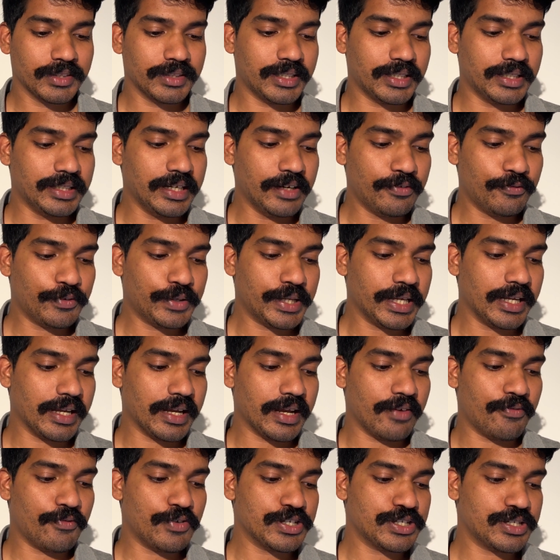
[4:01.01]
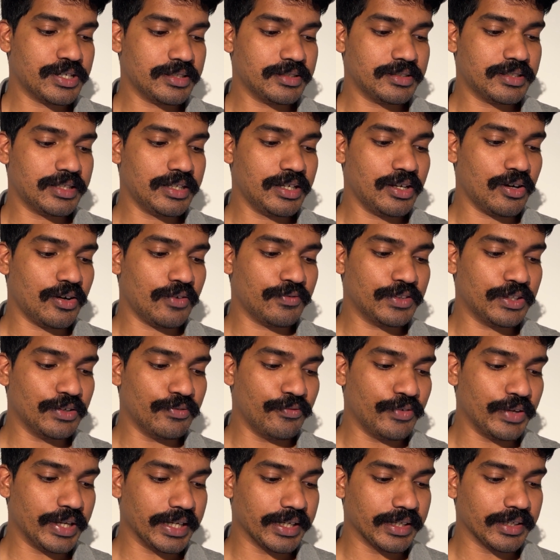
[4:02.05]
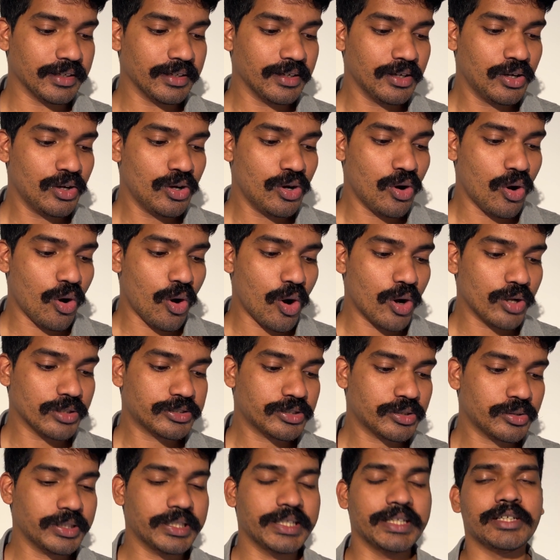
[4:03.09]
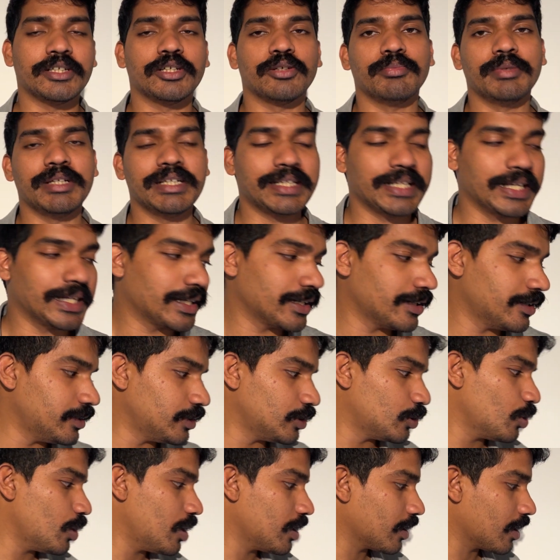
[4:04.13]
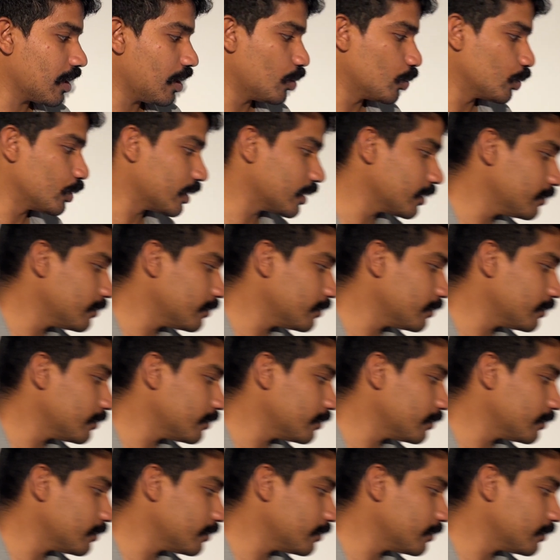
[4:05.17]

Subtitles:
the lifting efficiency of the wing also need to be taken into account,